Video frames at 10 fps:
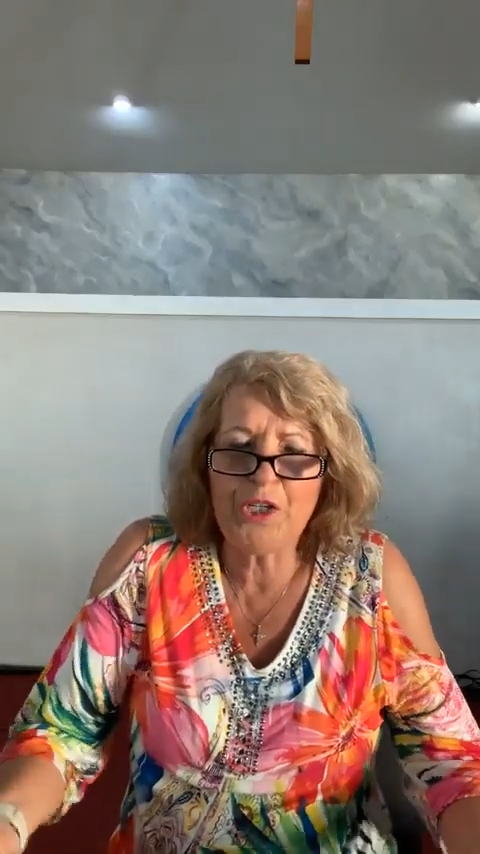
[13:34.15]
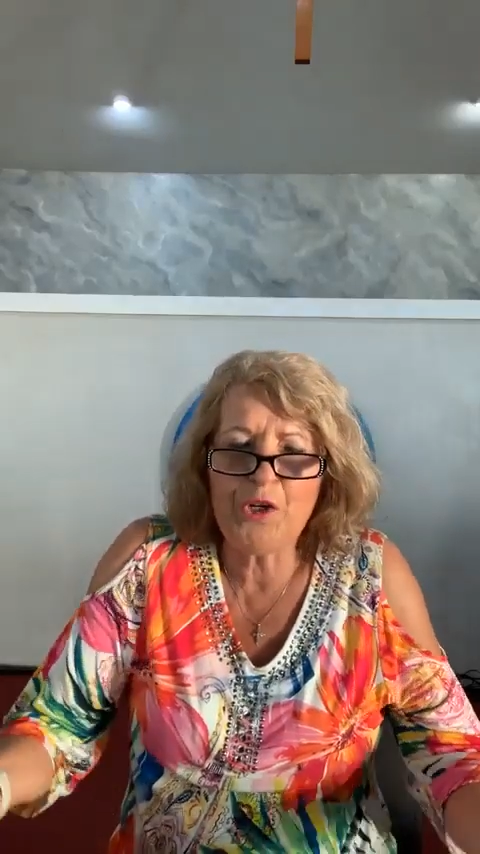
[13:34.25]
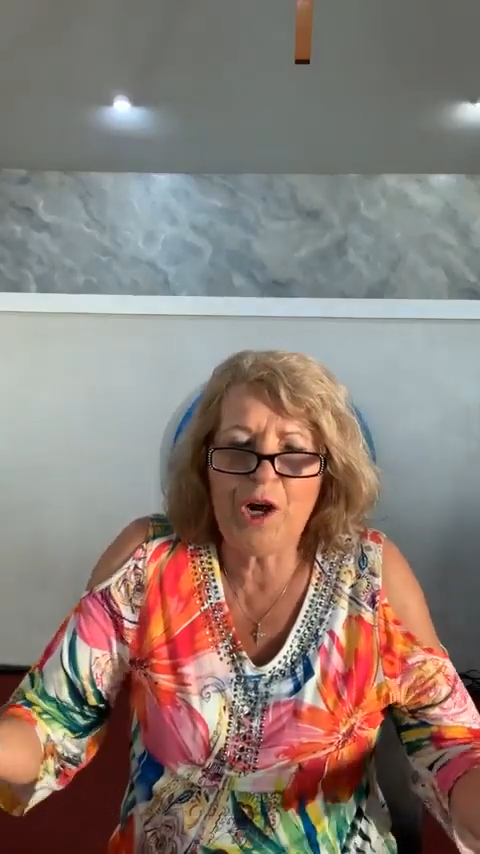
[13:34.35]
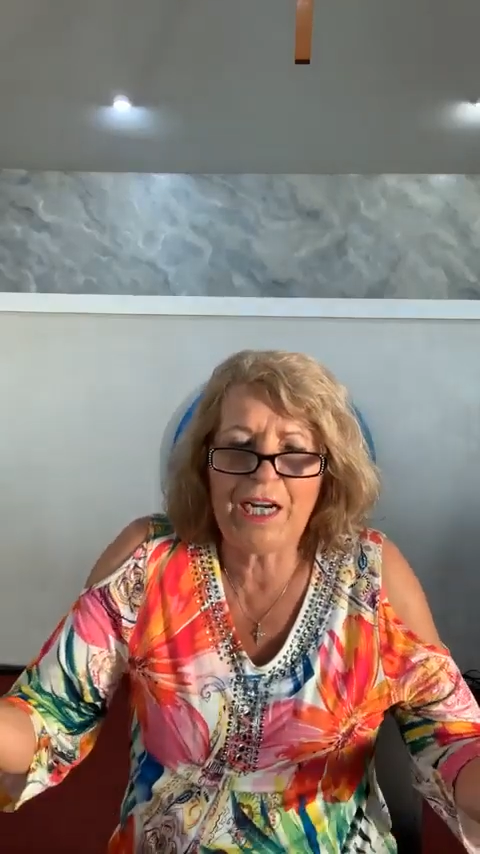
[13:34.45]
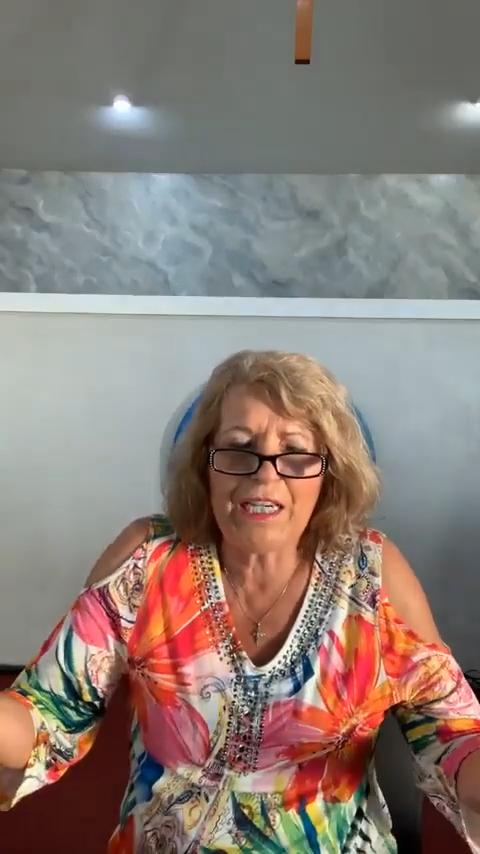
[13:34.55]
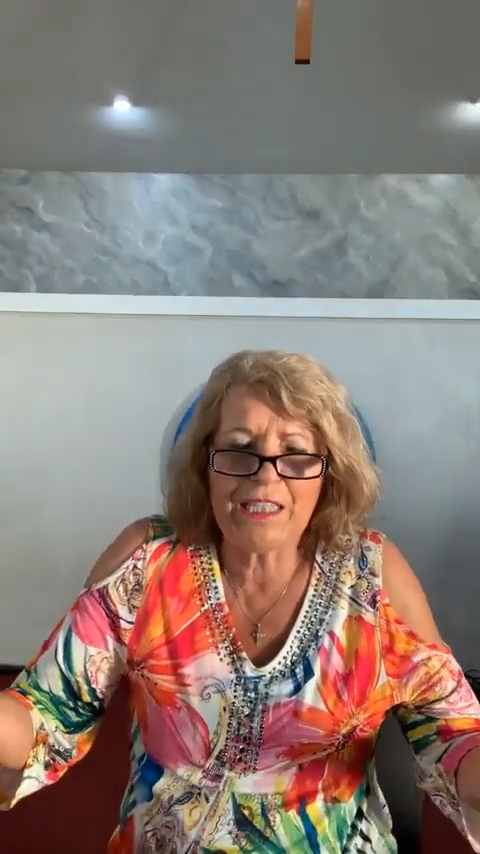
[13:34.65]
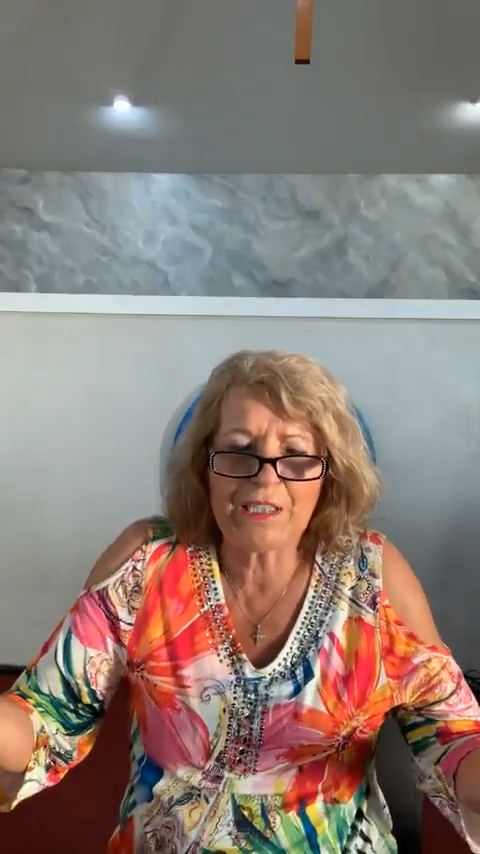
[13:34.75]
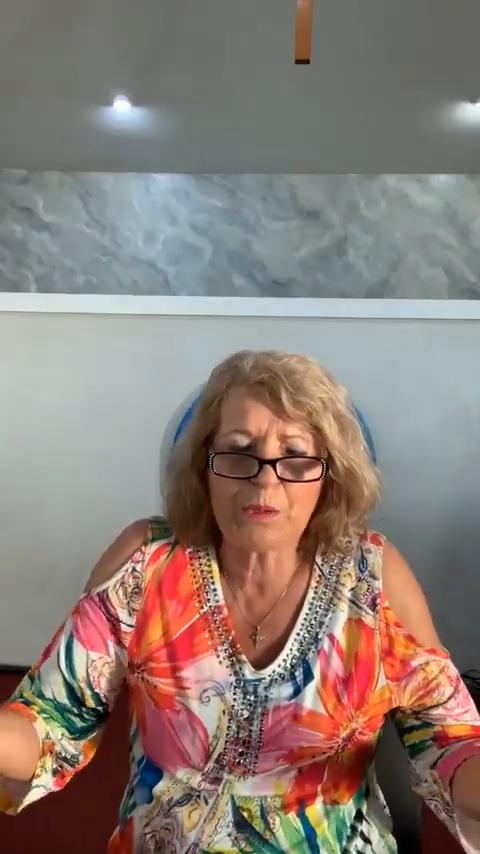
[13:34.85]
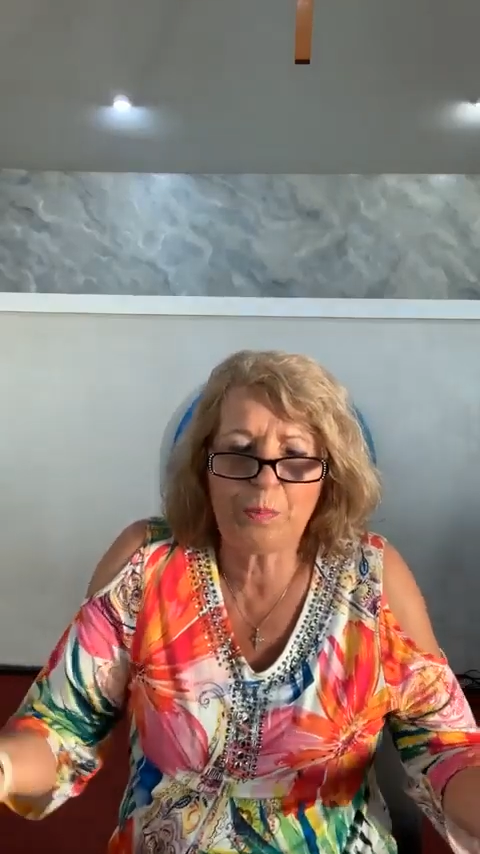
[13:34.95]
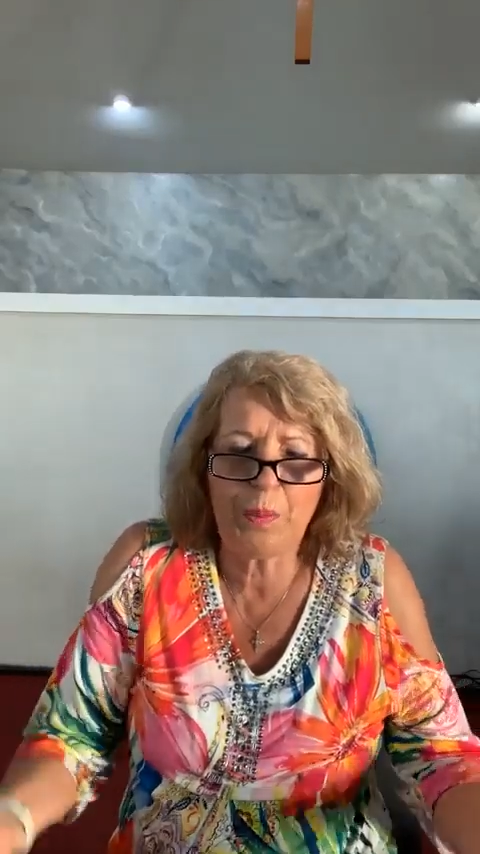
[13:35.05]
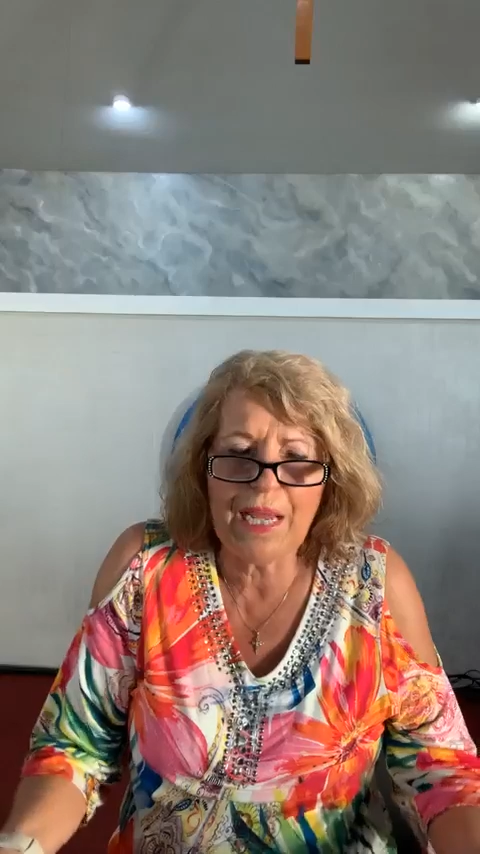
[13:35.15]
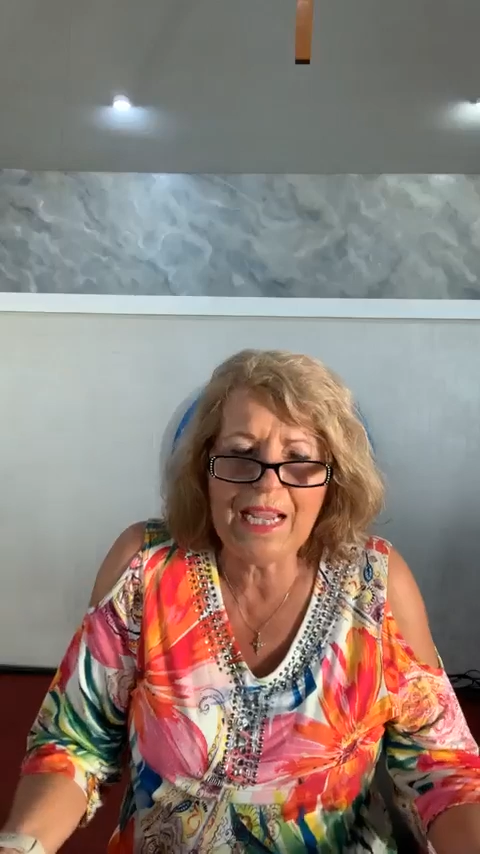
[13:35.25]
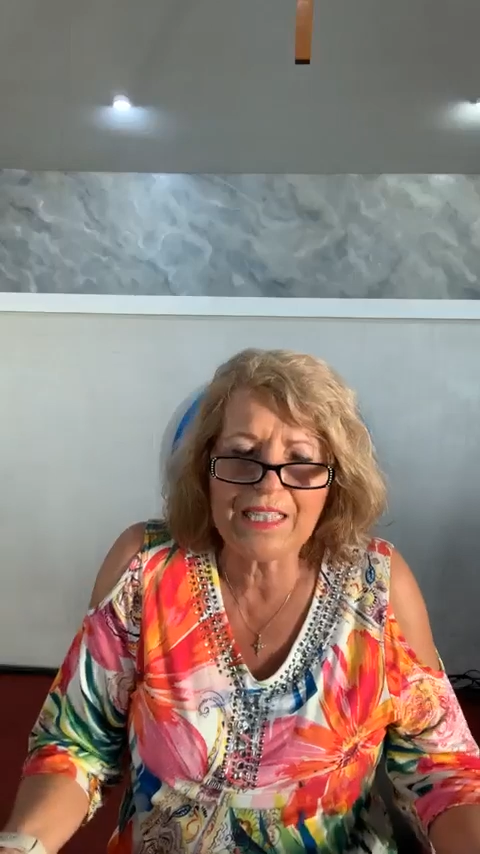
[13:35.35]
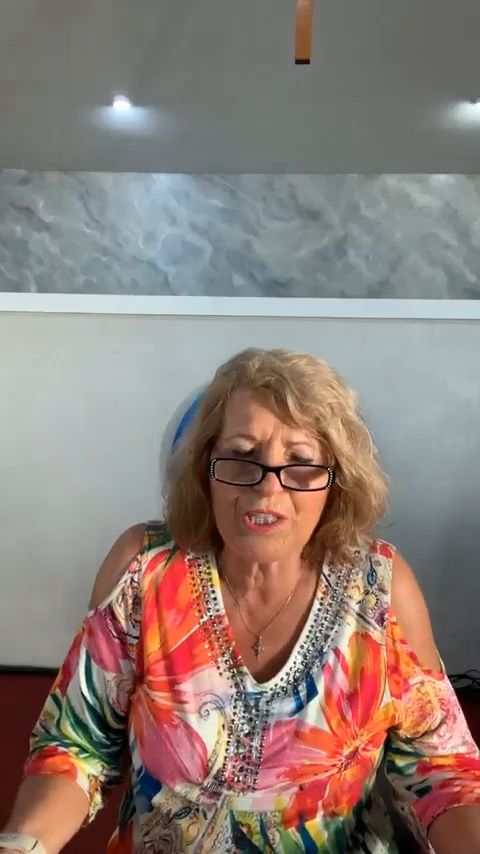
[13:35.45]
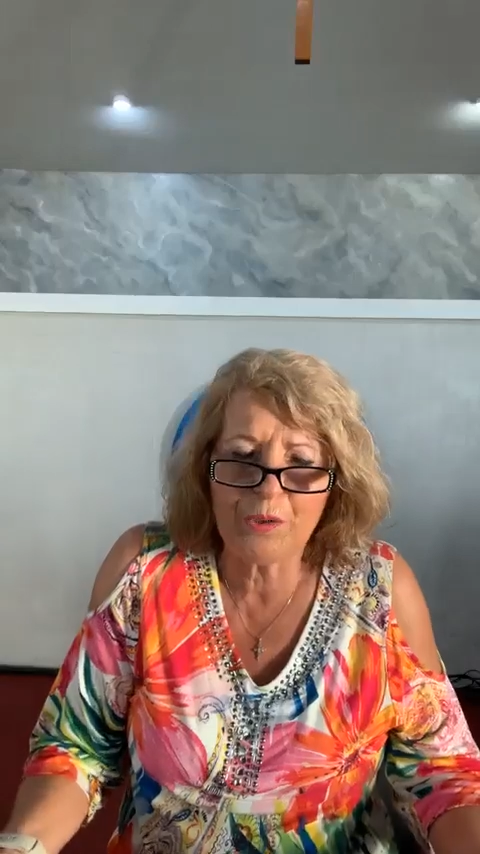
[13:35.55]
you are in this
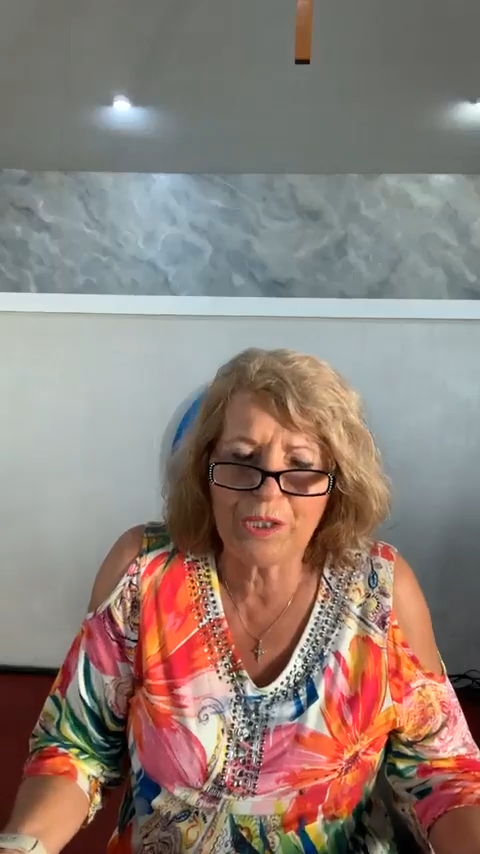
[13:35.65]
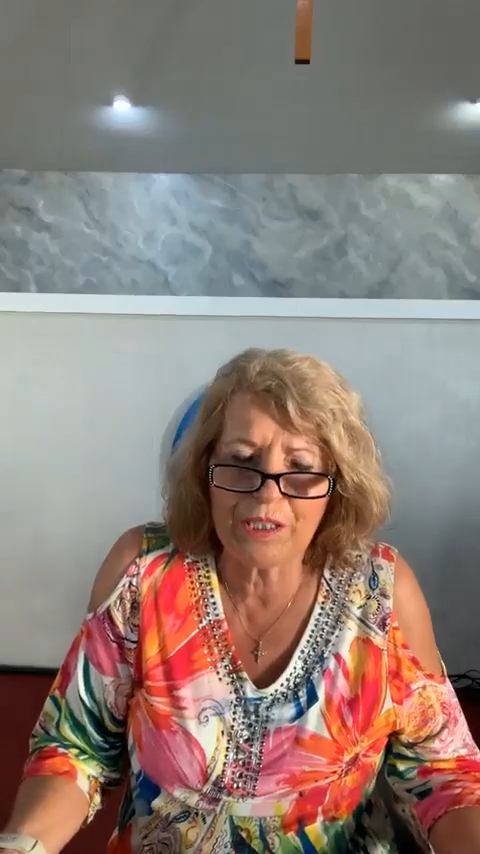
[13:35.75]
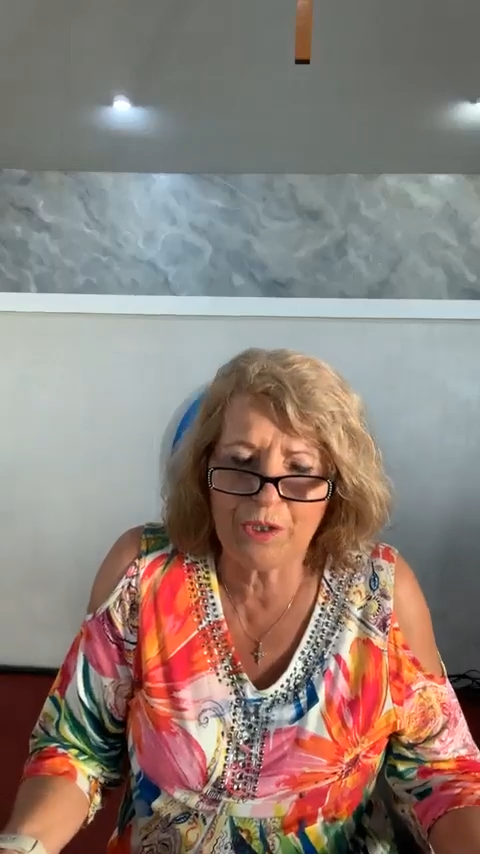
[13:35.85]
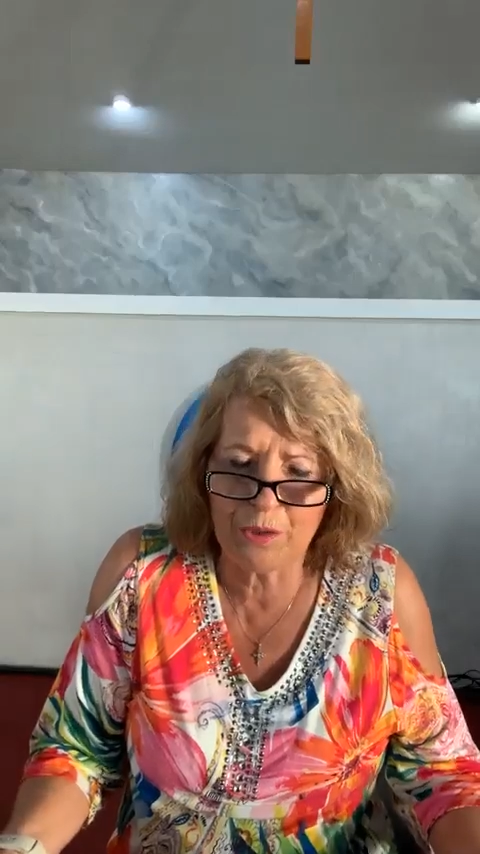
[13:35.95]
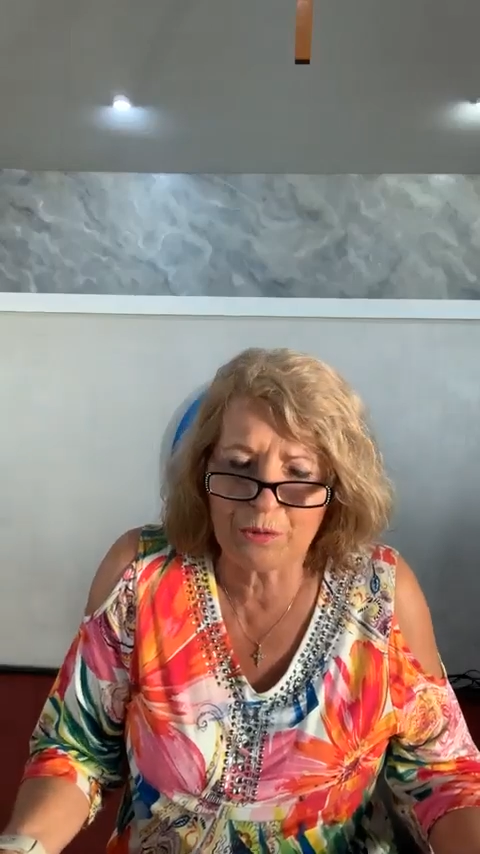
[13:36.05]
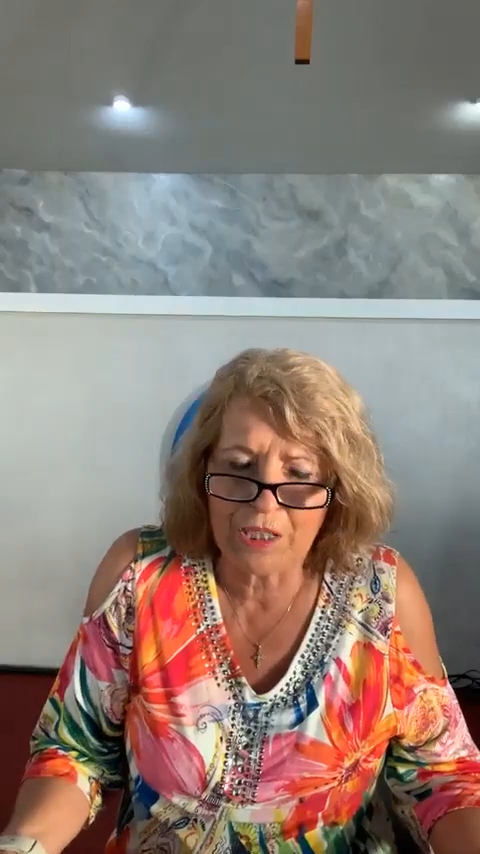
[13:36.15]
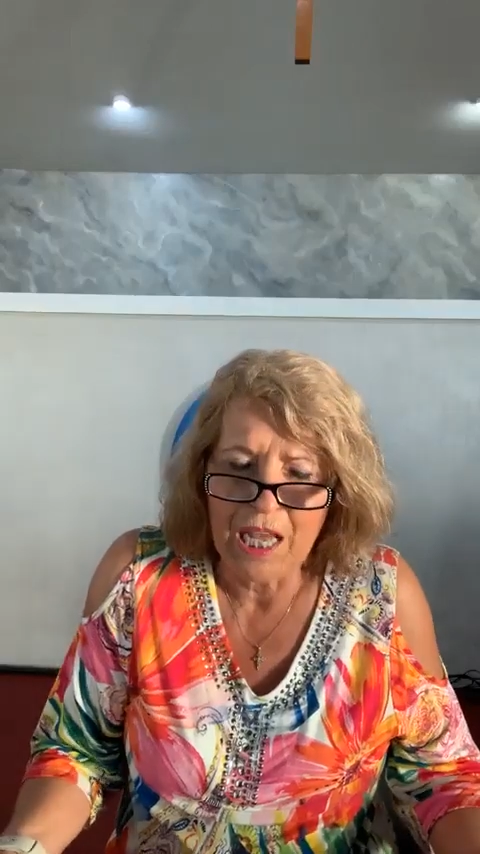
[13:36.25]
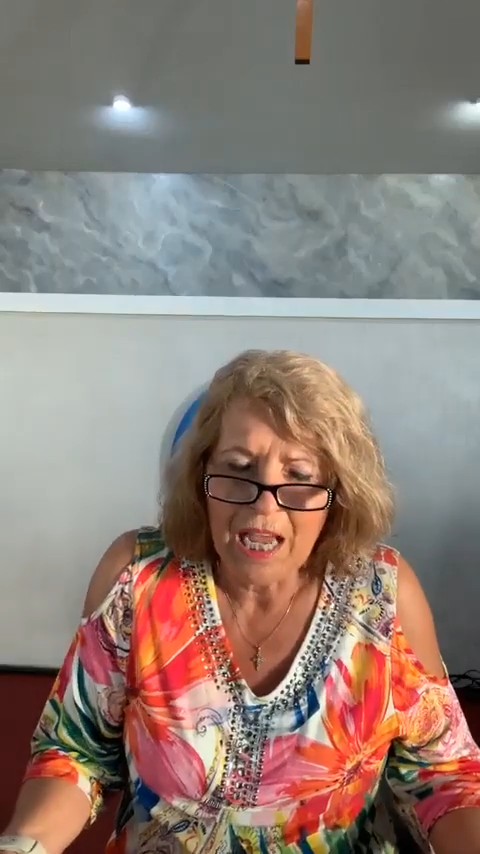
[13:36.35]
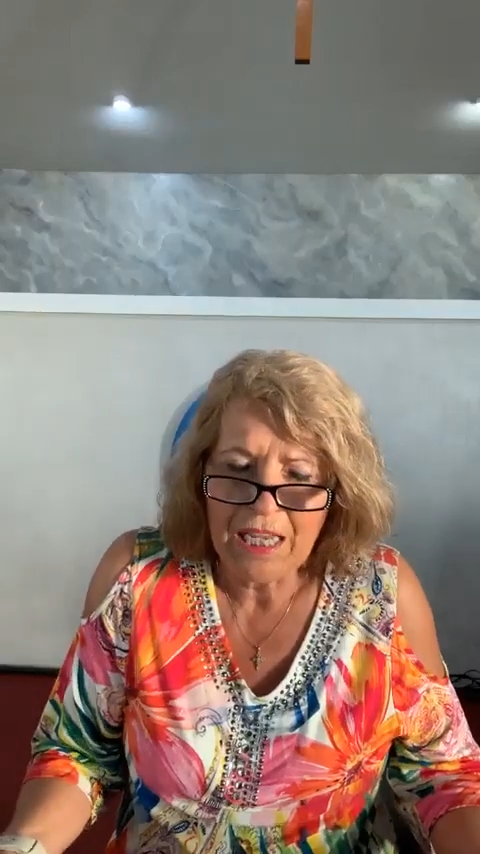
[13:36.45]
place, Holy Ghost.